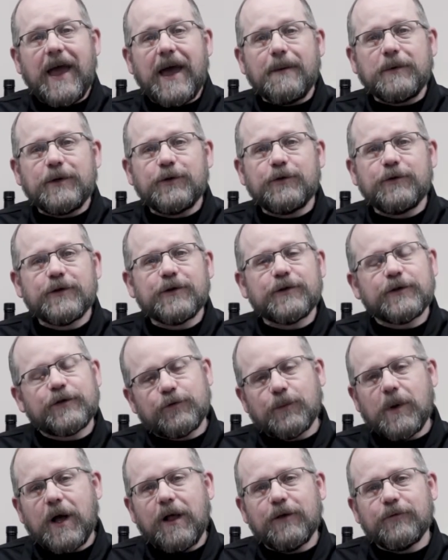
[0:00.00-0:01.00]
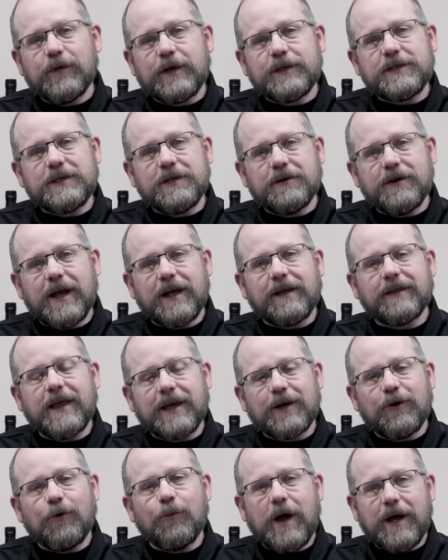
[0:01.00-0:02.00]
Happy New Year's from all of us here at
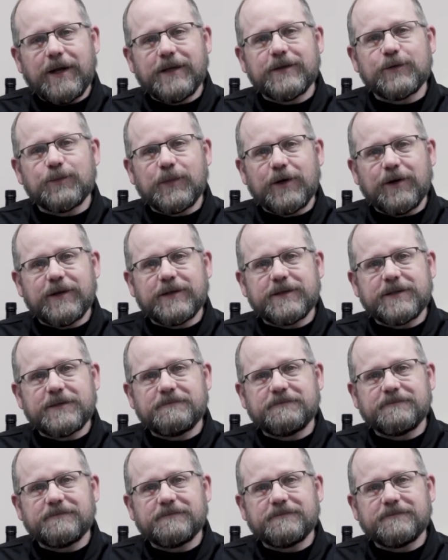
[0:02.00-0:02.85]
Glencoe Wine and Spirits.